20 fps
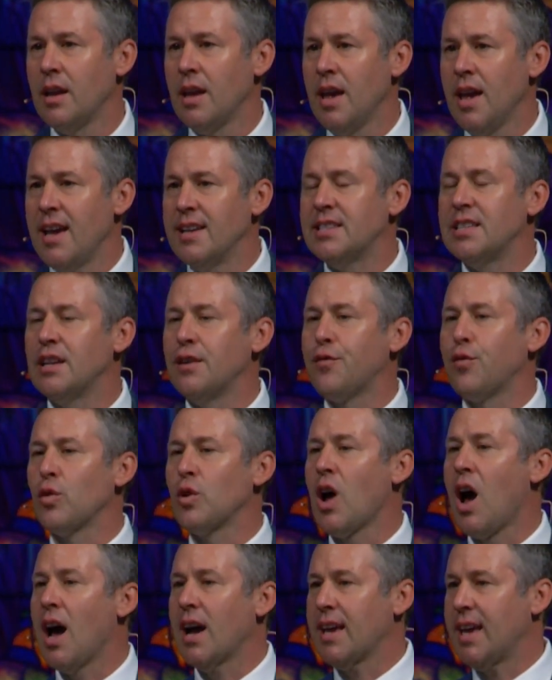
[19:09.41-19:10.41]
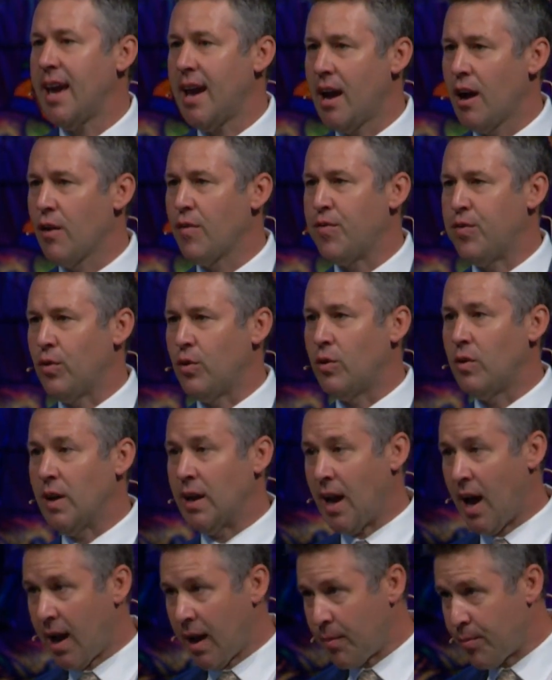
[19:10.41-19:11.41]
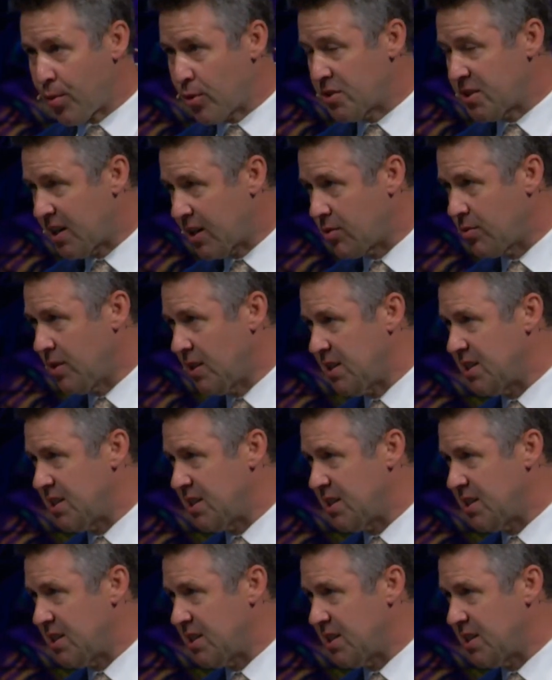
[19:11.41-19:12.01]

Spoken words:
is that if we're not careful, and I am particularly